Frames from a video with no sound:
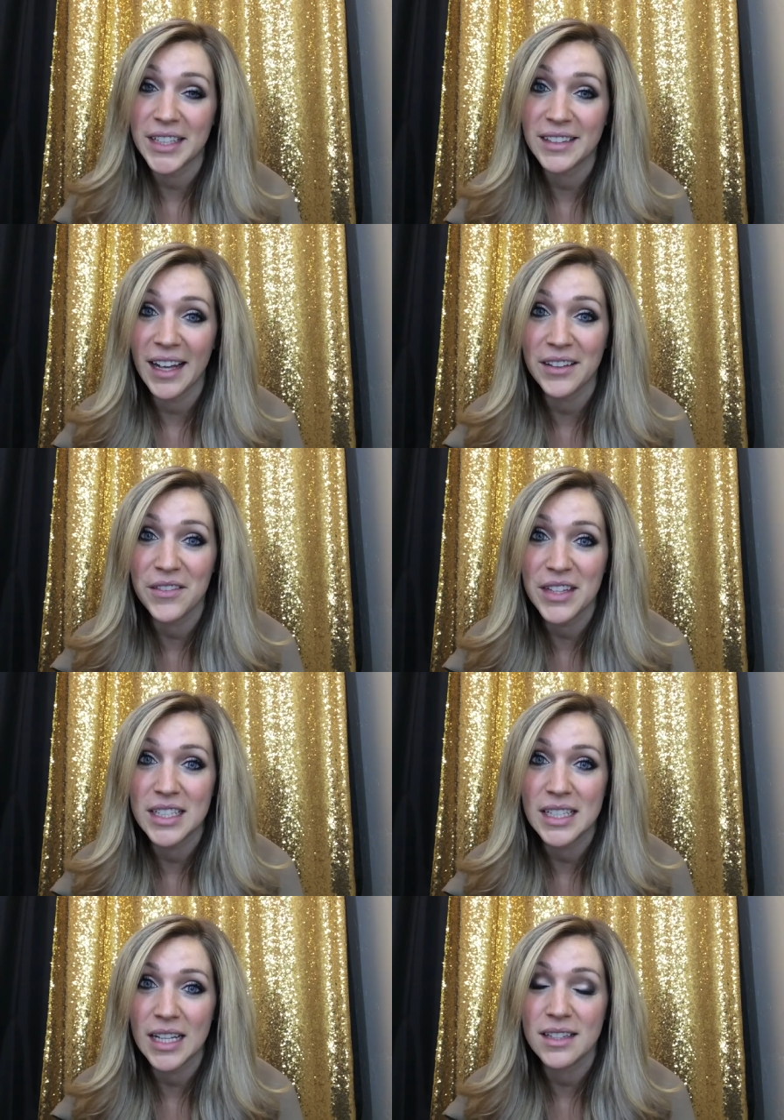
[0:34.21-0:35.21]
it. I love the
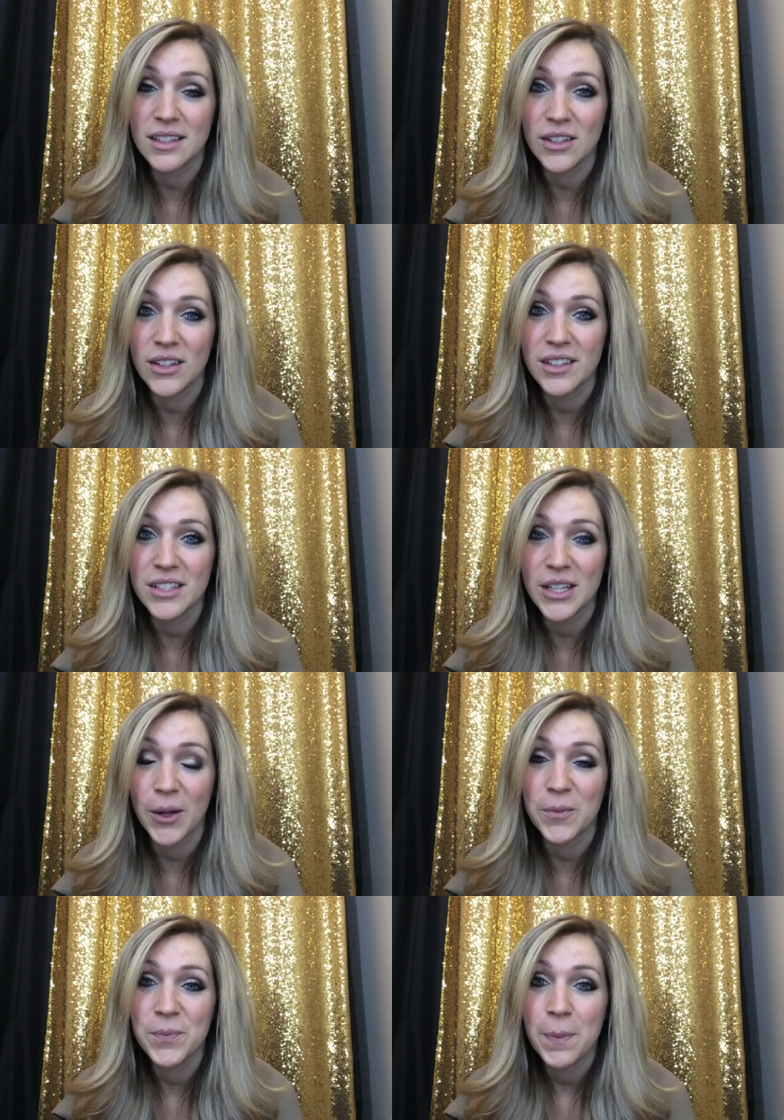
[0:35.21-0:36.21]
intense look. So